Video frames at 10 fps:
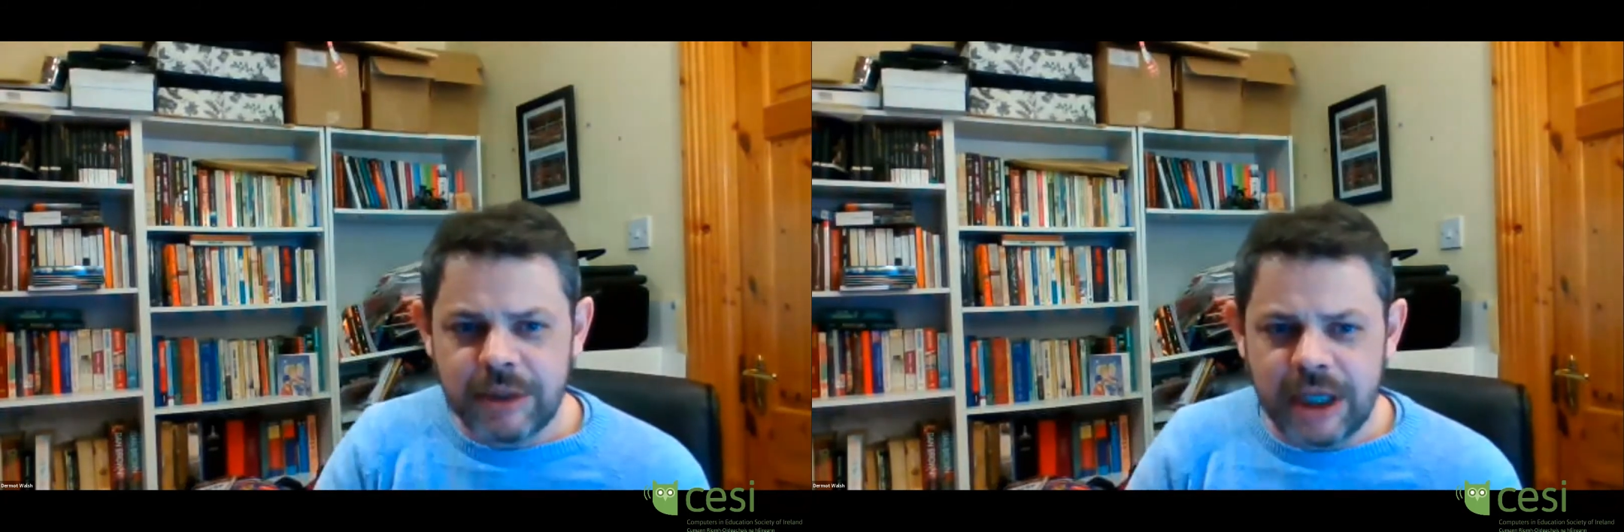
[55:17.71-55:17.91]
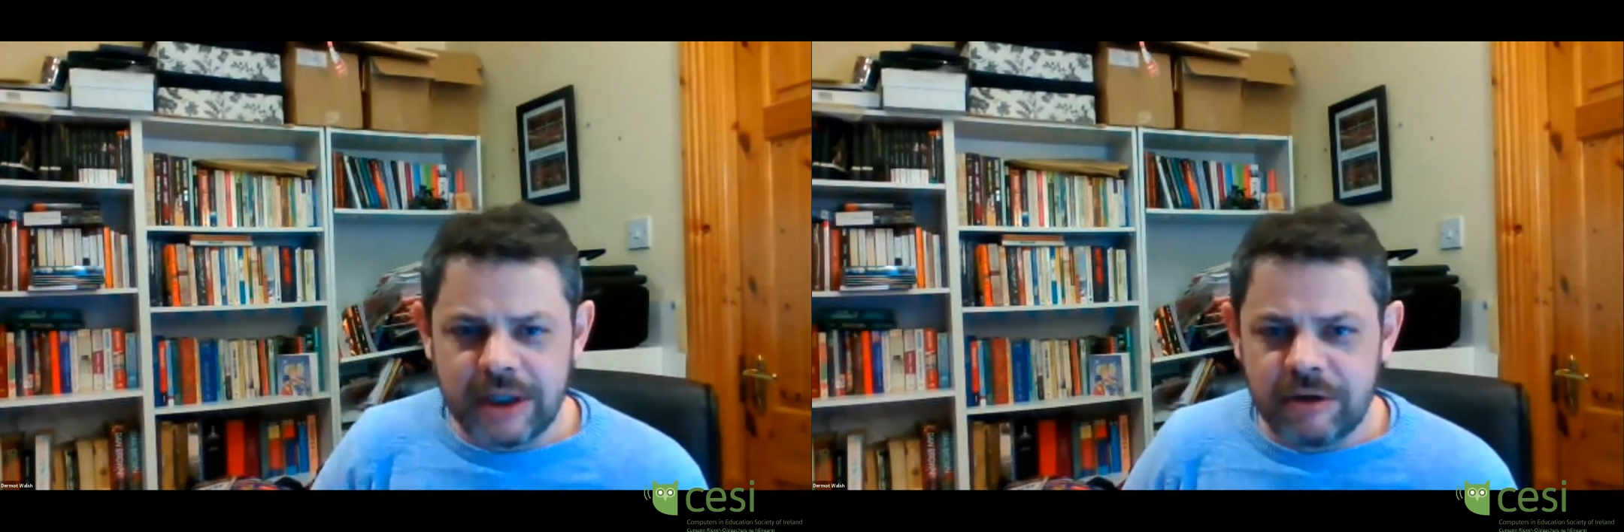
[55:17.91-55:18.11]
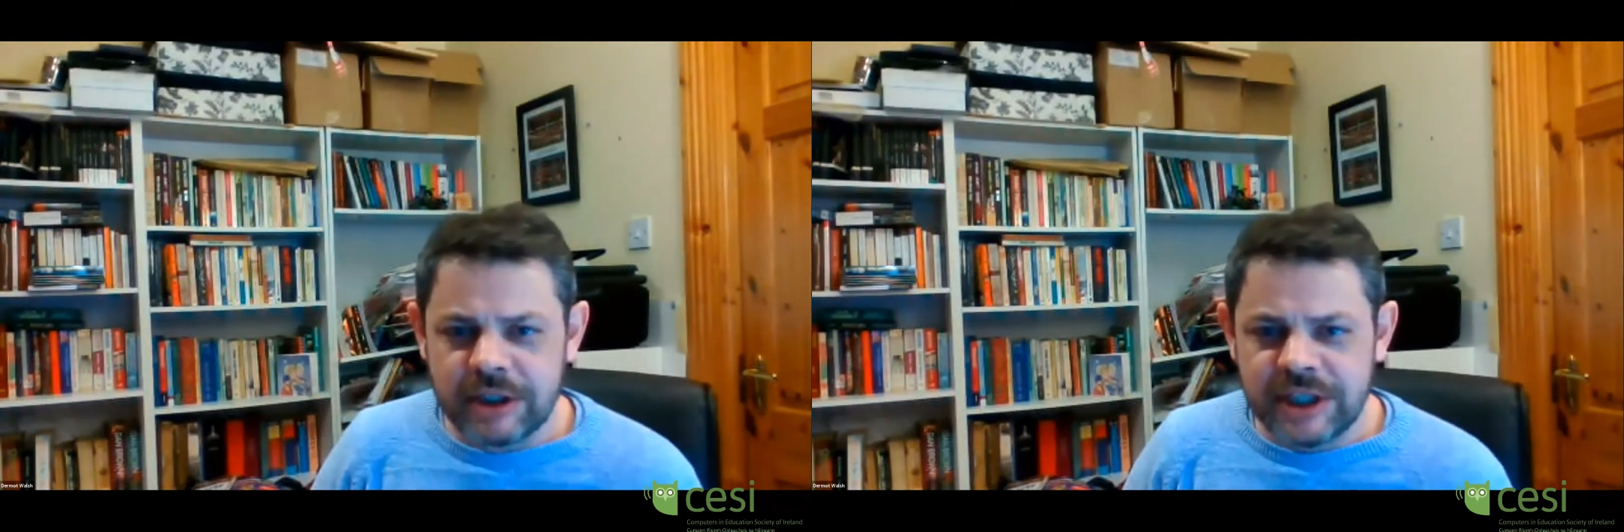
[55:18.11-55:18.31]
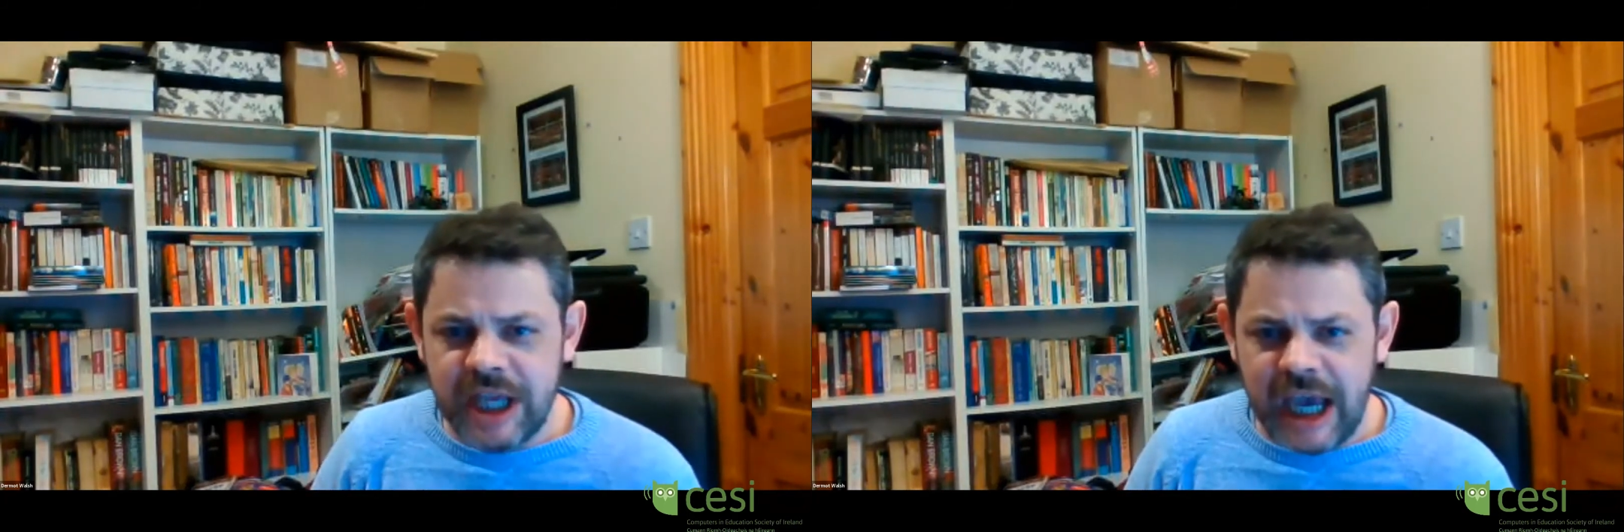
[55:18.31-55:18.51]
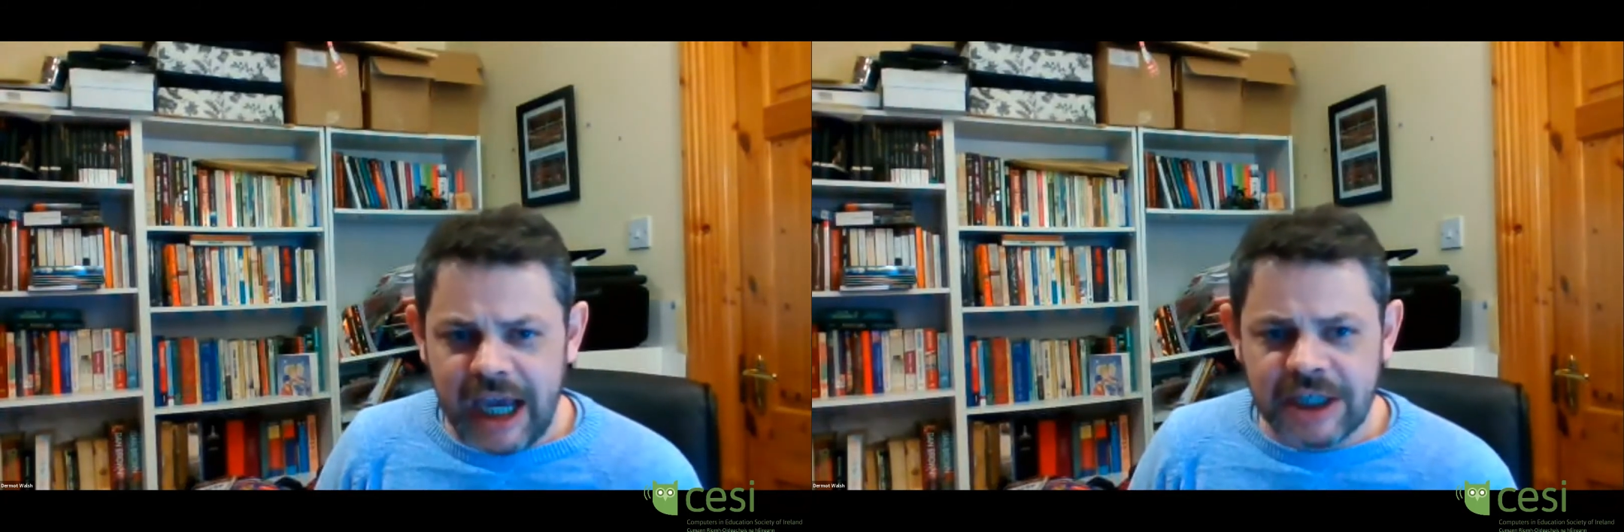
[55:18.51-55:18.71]
then there is
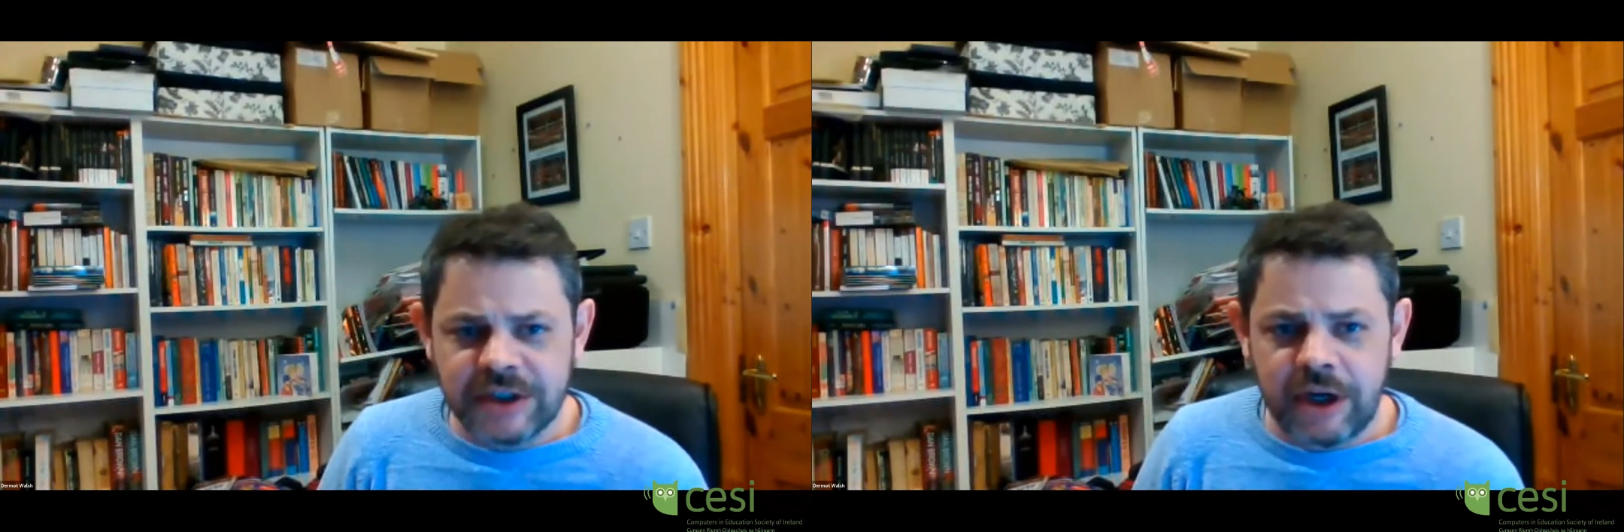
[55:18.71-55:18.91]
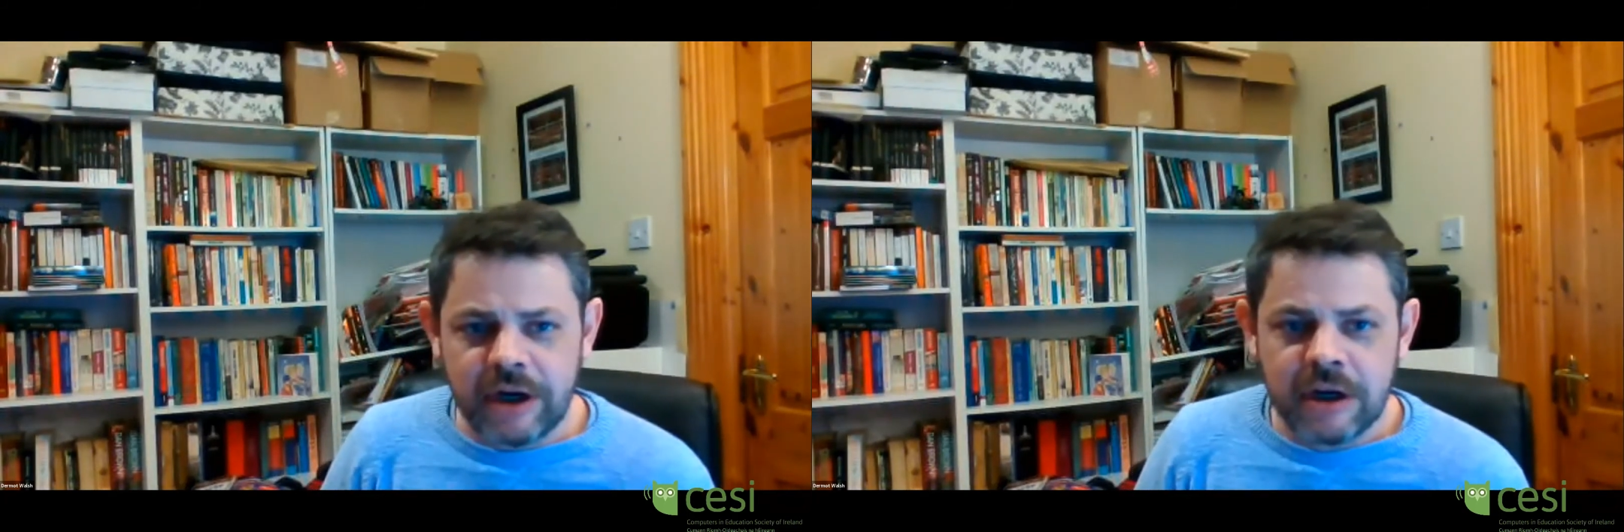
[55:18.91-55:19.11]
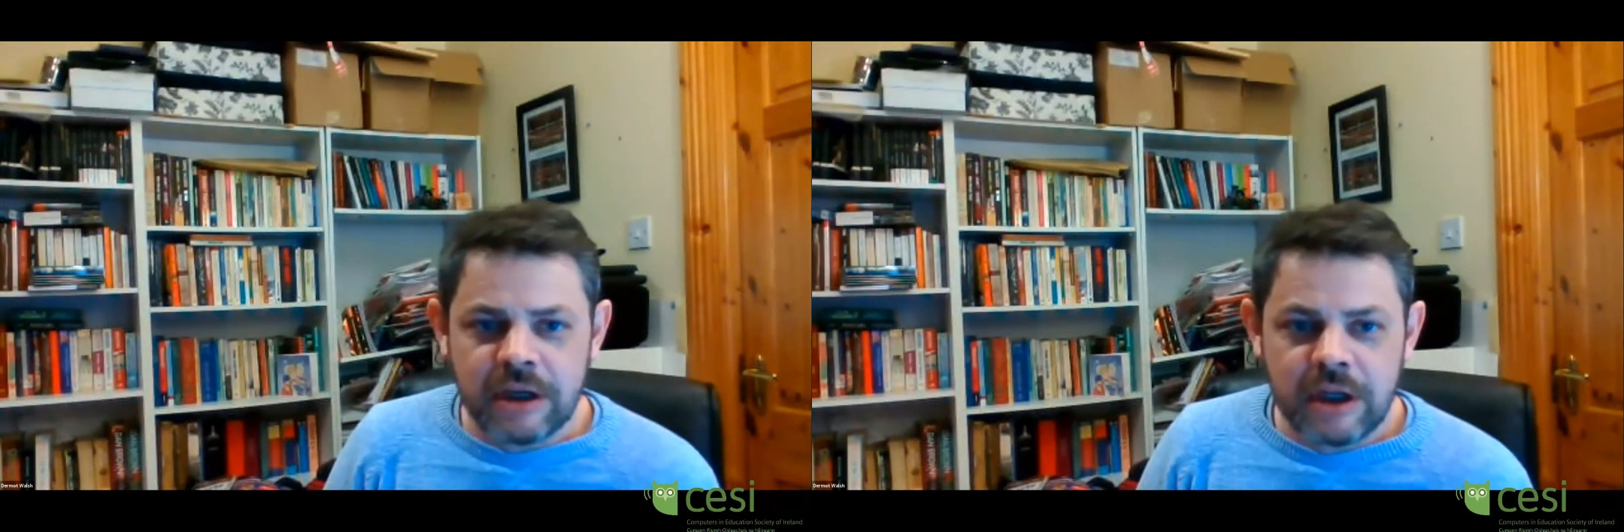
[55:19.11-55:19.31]
the Ashter,